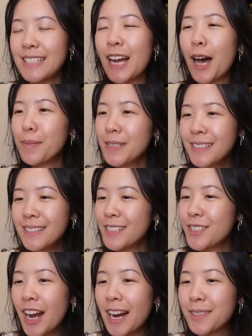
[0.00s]
an opposites
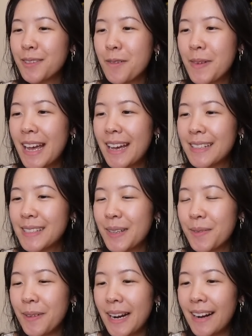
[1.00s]
attract romance
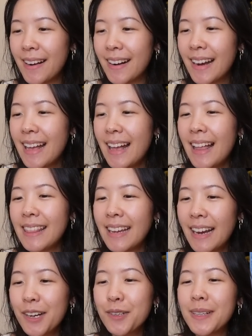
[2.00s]
where the
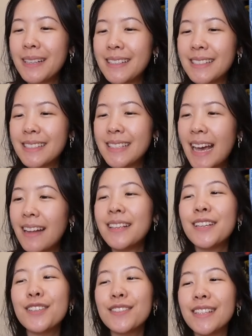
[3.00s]
heroine is 10
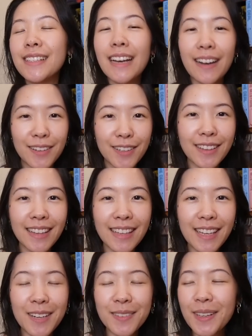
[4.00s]
years younger than the
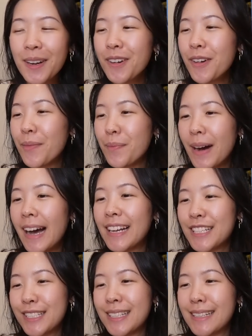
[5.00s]
hero, but
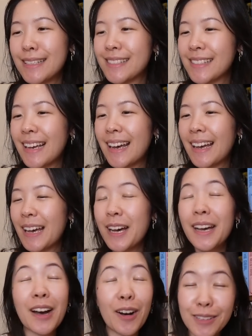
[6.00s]
she is
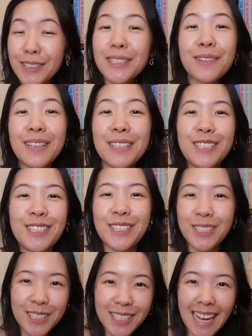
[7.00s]
also his
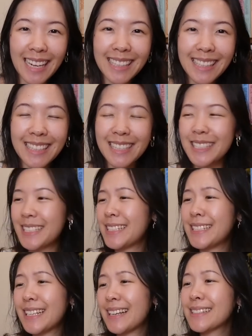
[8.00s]
sugar daddy because she
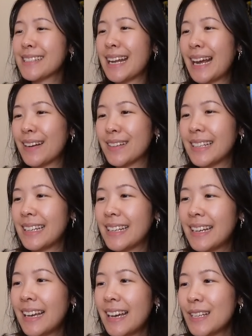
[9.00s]
just
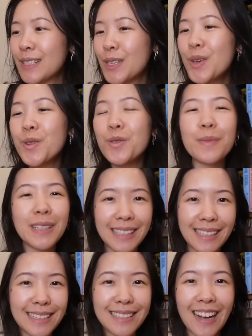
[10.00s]
inherited $2
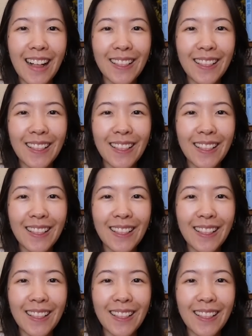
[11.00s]
million.